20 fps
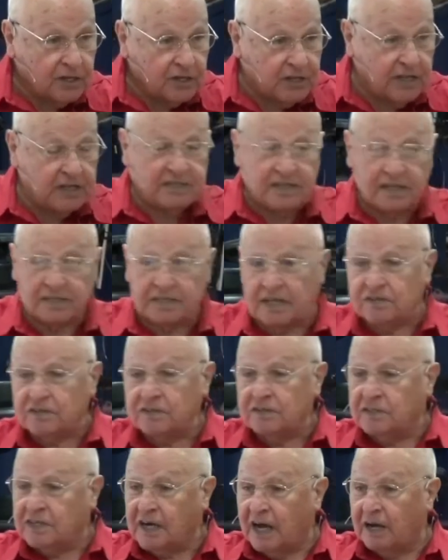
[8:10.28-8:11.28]
Jesus
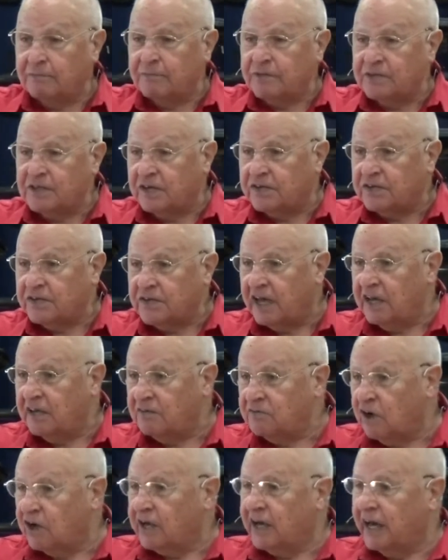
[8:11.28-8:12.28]
doesn't come just
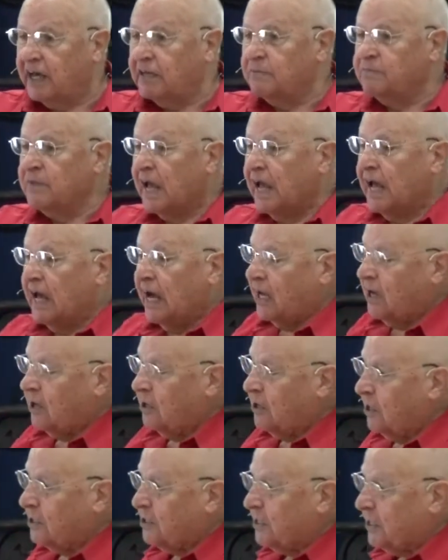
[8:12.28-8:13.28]
saying, okay, I
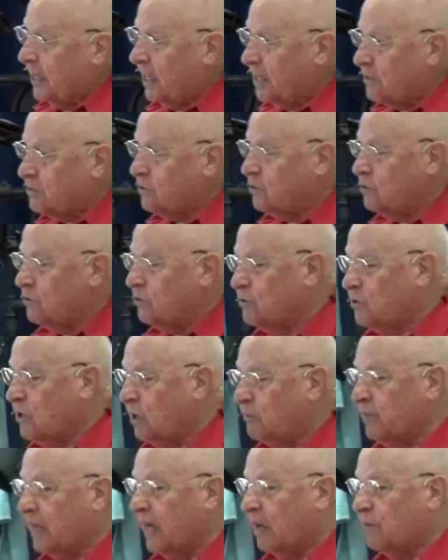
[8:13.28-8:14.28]
got nothing else to do, so
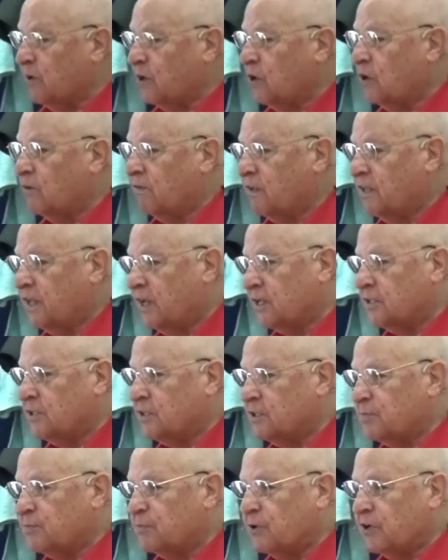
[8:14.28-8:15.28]
I'm coming over there
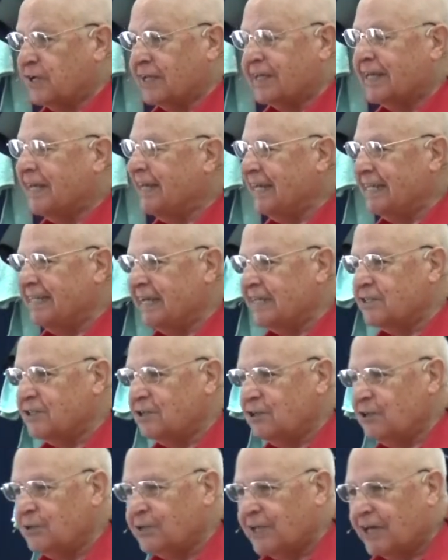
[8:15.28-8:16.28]
this morning. It
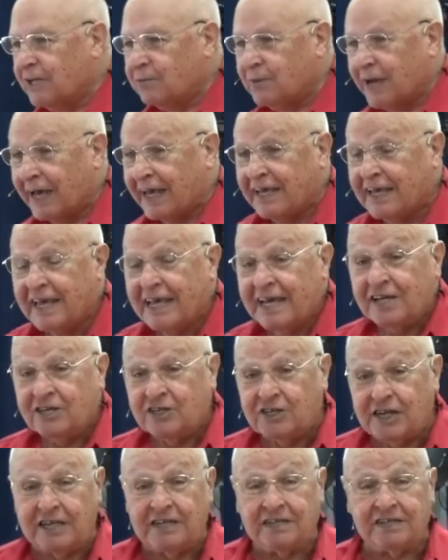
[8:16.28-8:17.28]
doesn't do that way.
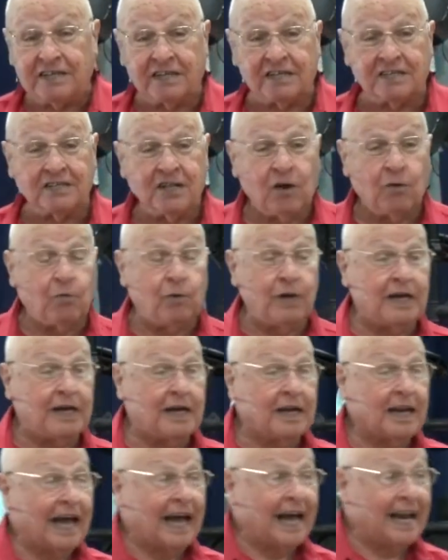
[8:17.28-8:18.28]
Jesus
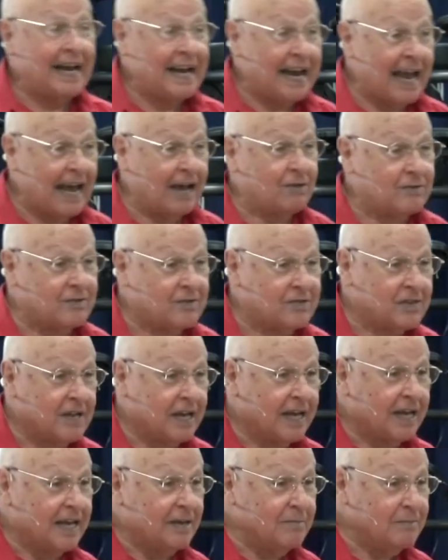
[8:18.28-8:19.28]
will announce
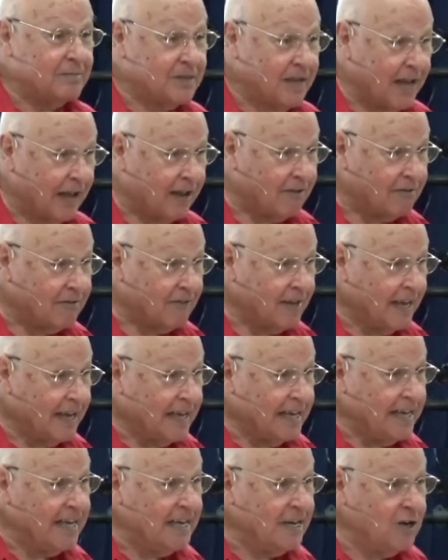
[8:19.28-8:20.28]
himself.
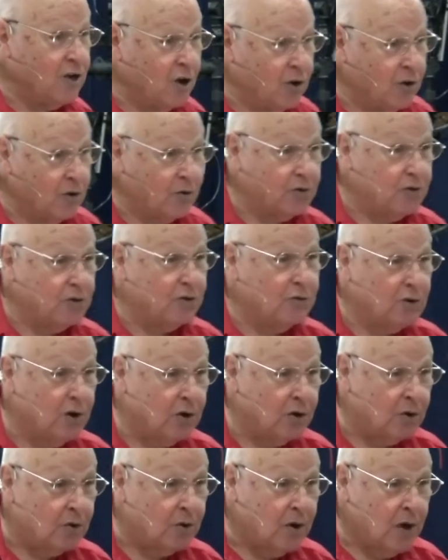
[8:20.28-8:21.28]
He know, you
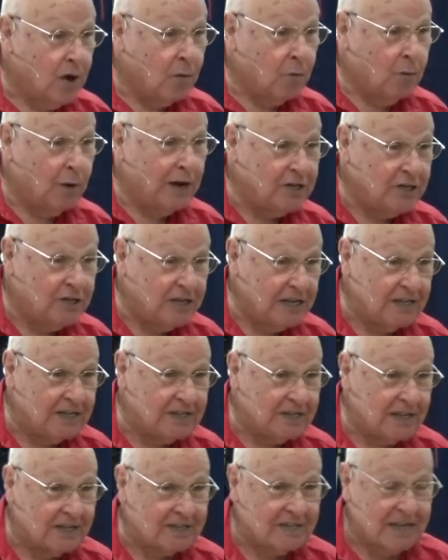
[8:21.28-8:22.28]
know when
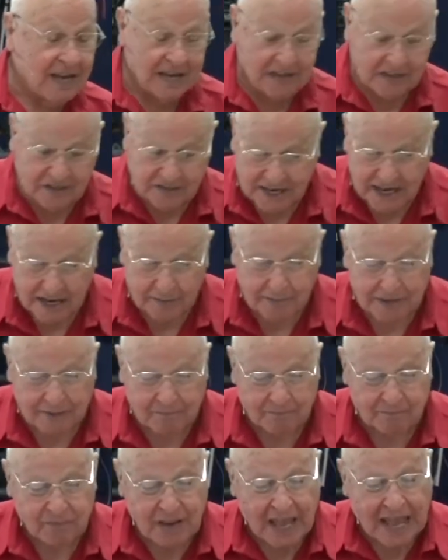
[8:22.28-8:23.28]
Jesus is
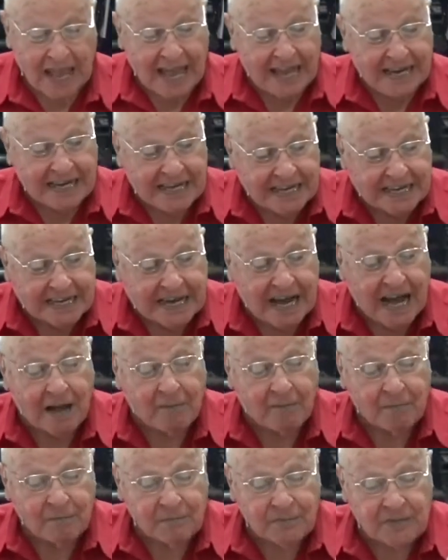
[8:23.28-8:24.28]
coming. And he
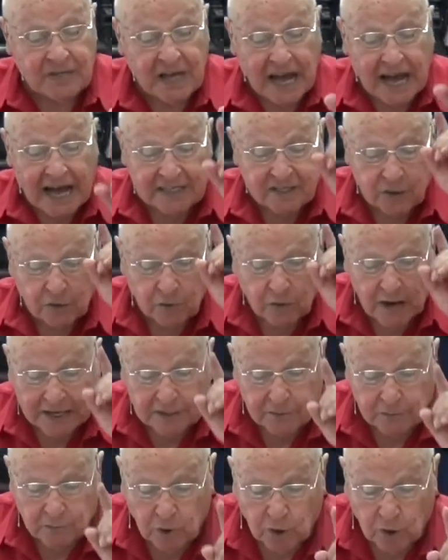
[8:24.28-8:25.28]
comes at the
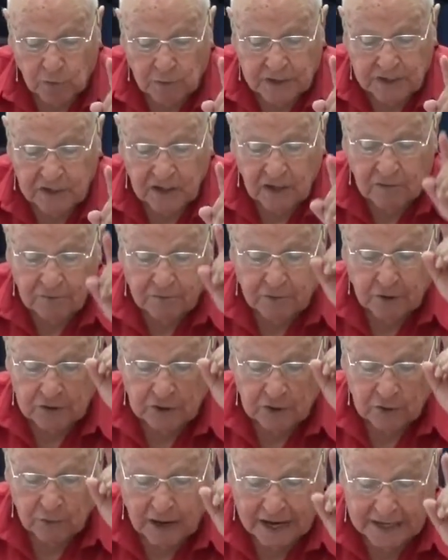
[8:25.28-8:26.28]
right moment for
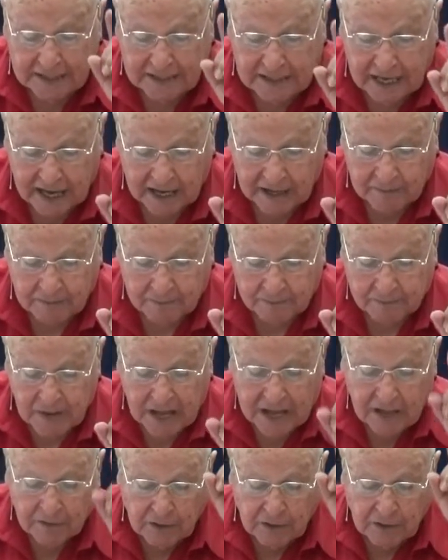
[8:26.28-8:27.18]
the right time.